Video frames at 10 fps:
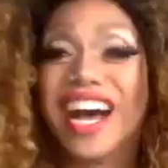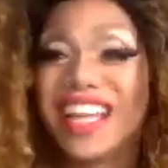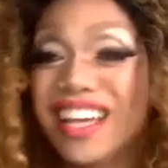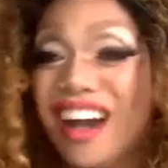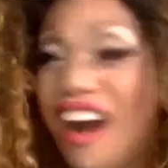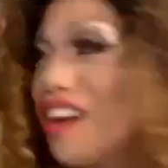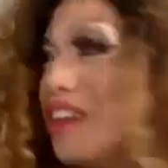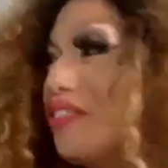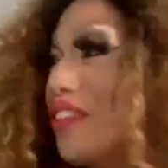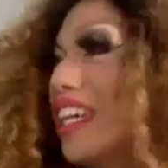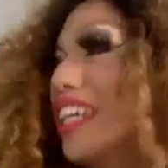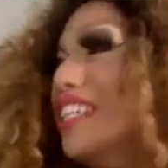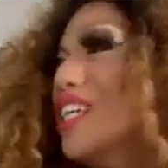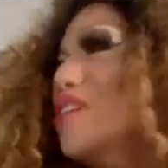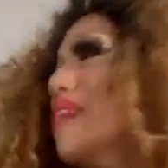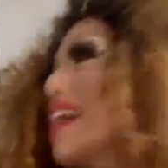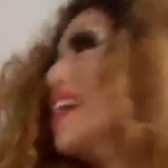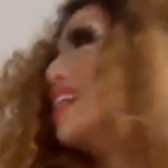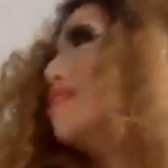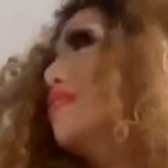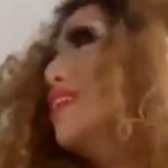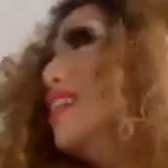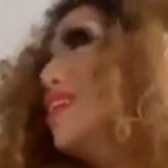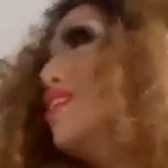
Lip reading: the RV, no ma'am. Was